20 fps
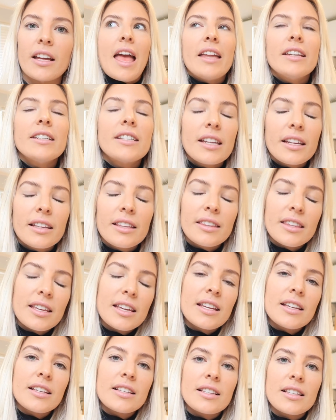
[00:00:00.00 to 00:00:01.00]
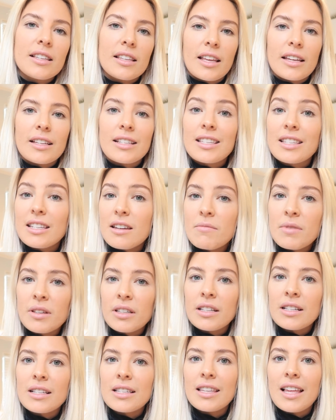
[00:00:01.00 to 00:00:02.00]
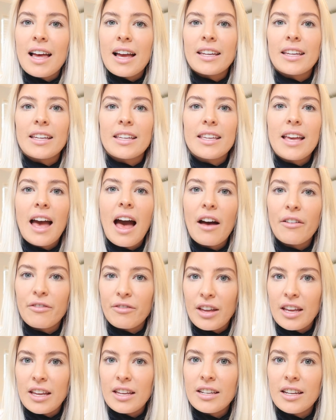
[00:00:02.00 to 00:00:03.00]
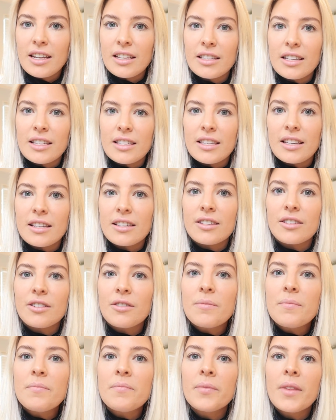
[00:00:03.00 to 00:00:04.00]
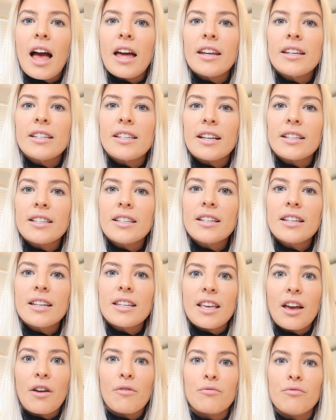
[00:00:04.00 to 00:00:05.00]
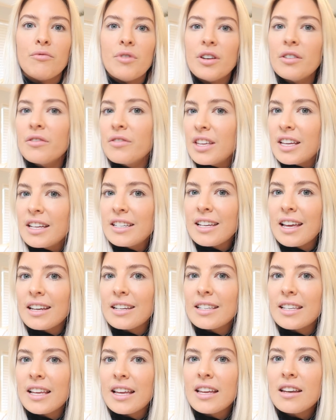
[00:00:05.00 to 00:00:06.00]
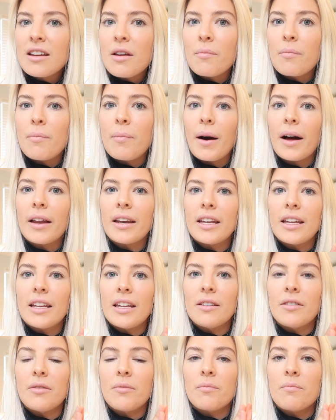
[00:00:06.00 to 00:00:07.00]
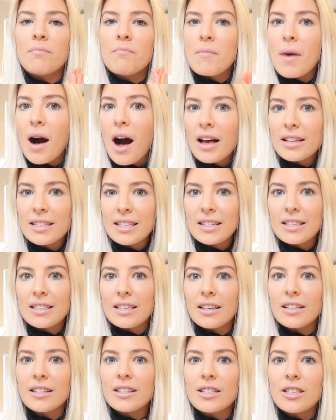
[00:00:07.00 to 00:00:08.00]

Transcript: Enter things like stimulants like caffeine in the system, and it doesn't get rid of the adenosine, but it masks it.